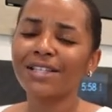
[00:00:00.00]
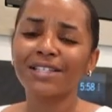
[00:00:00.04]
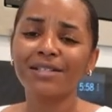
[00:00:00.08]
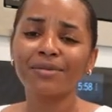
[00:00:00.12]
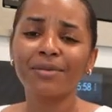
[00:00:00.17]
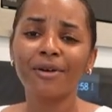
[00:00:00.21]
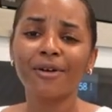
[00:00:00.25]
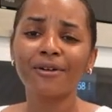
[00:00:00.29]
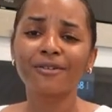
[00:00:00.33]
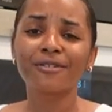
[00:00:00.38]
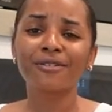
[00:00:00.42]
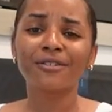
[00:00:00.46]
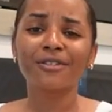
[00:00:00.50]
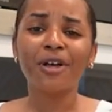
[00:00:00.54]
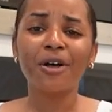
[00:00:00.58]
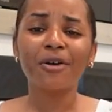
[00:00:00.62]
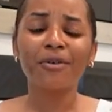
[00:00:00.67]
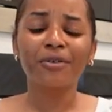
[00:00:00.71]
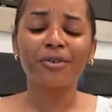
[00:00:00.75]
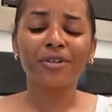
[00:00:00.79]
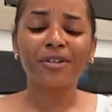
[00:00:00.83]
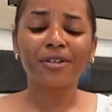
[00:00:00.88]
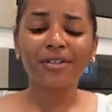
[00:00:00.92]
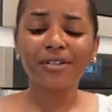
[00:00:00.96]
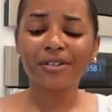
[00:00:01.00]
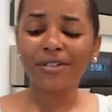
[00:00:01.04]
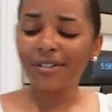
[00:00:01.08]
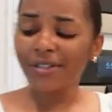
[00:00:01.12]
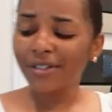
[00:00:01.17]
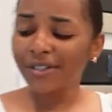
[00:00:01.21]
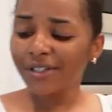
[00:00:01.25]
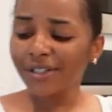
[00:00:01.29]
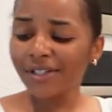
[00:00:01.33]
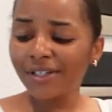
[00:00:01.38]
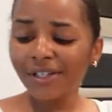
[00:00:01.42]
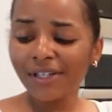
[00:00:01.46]
smells so
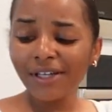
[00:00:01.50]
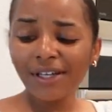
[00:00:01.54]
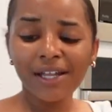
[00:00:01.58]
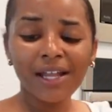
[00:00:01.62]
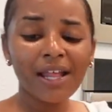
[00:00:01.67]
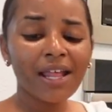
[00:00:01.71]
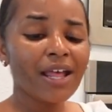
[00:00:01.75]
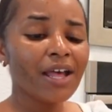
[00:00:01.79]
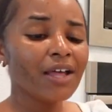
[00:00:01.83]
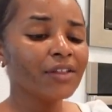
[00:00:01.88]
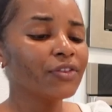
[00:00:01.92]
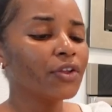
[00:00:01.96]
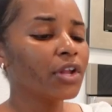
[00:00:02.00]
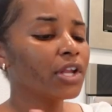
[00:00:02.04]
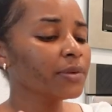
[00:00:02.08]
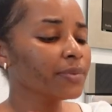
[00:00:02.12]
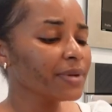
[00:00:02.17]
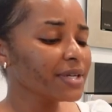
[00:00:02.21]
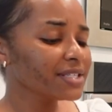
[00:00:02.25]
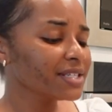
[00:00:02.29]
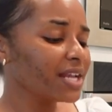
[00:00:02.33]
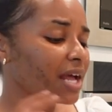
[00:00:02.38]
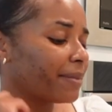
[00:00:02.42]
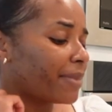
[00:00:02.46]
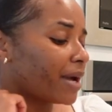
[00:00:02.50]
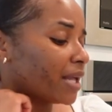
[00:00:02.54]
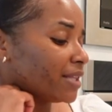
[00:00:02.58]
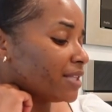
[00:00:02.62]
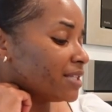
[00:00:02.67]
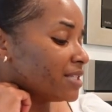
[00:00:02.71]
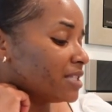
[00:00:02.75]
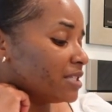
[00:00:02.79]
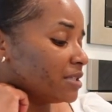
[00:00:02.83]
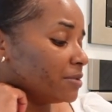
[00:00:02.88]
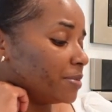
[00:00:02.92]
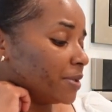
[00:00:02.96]
good. The only reason I bought
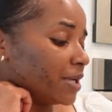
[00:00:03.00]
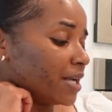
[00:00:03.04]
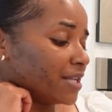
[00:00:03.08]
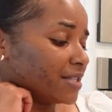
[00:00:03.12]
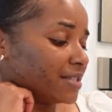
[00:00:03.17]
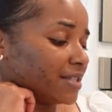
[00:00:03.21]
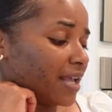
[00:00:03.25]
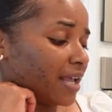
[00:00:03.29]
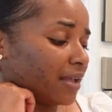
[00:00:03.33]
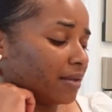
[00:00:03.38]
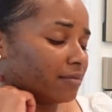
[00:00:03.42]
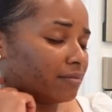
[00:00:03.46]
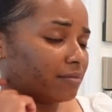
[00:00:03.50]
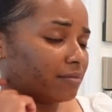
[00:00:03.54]
this is because they